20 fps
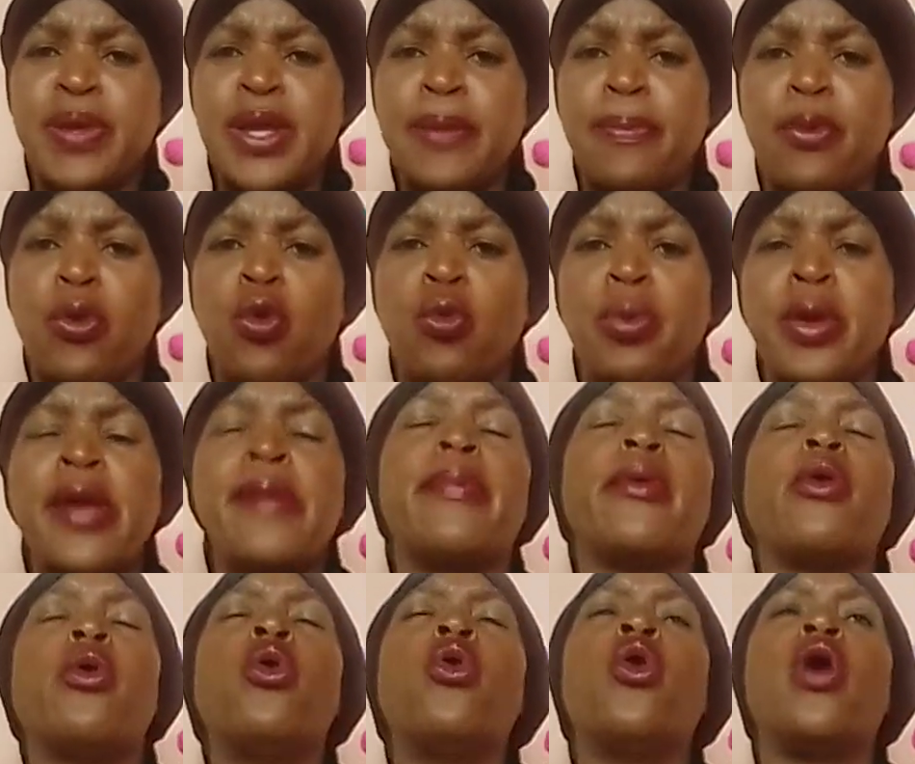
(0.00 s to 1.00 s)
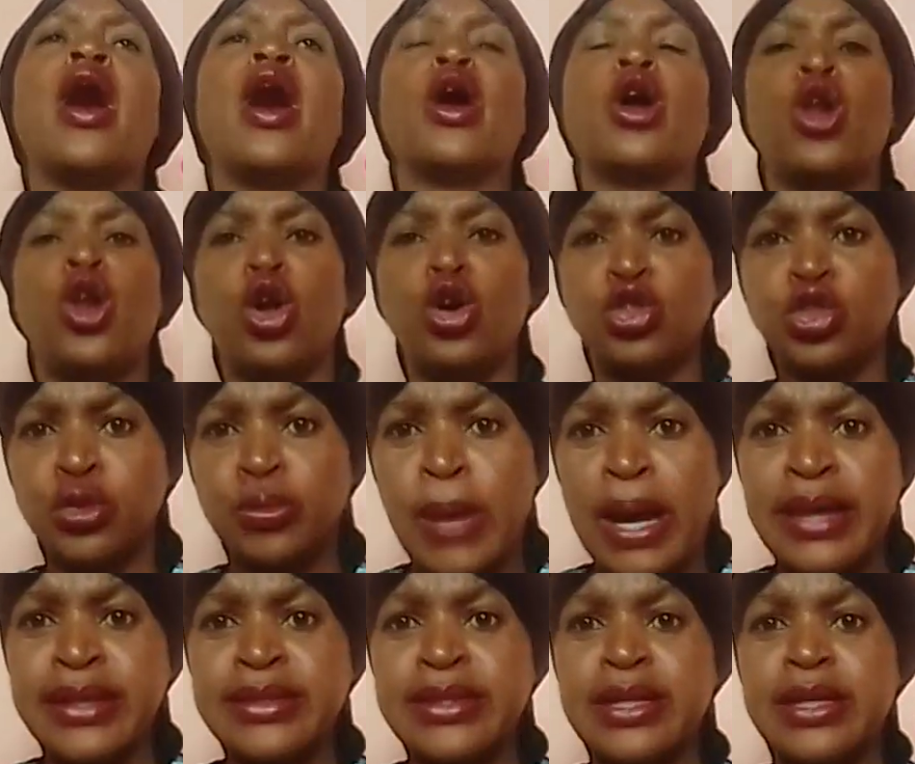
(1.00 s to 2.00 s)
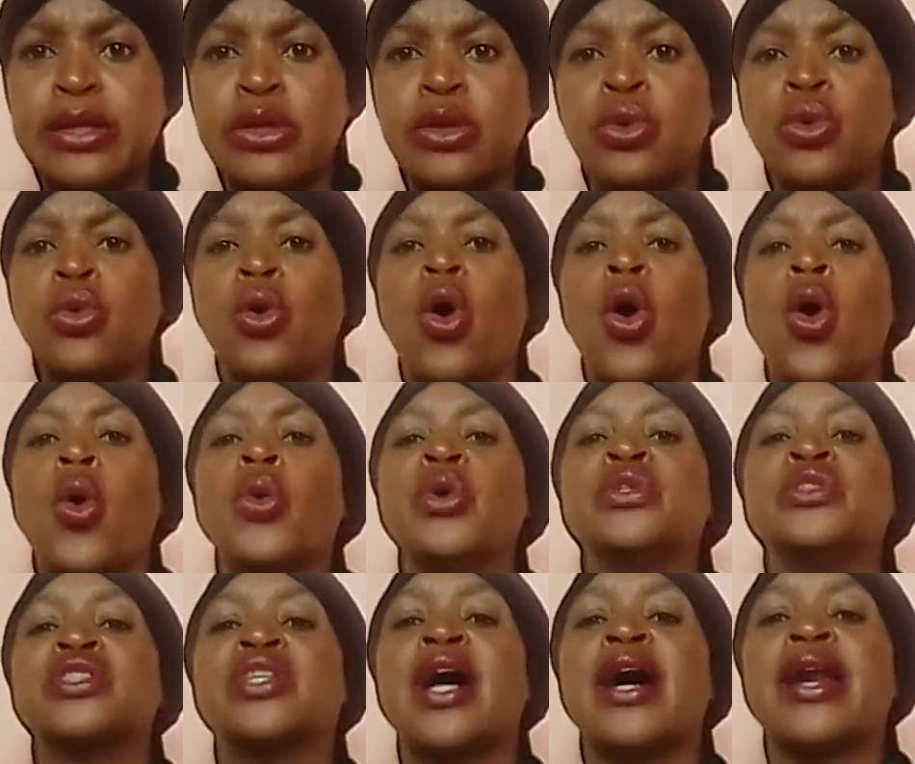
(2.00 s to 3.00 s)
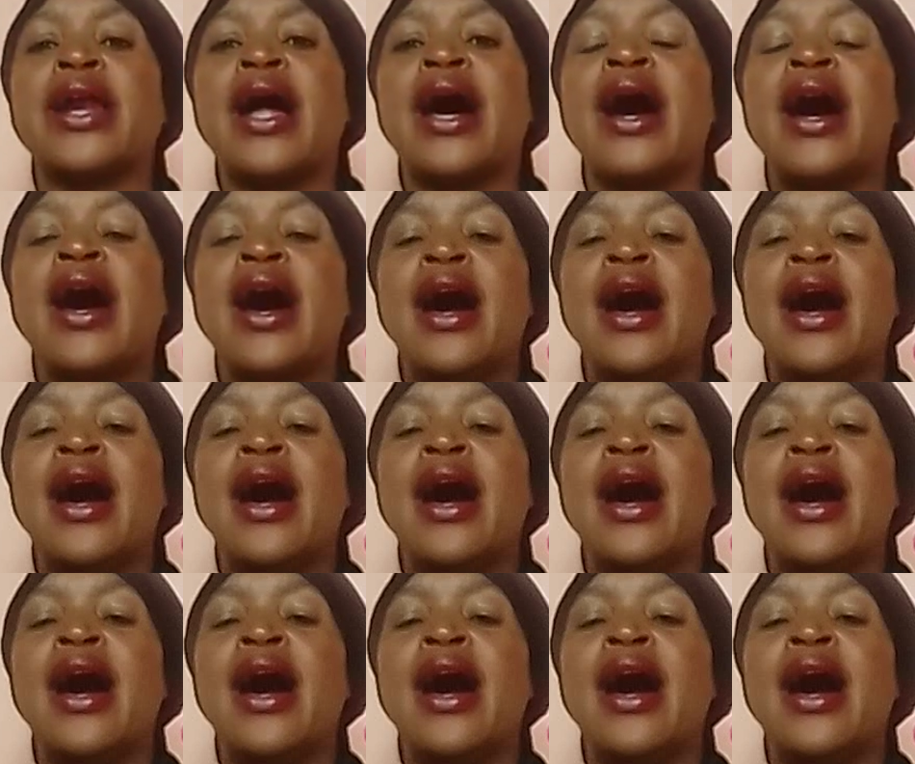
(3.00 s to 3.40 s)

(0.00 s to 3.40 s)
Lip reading: people who are close-minded, who always gotta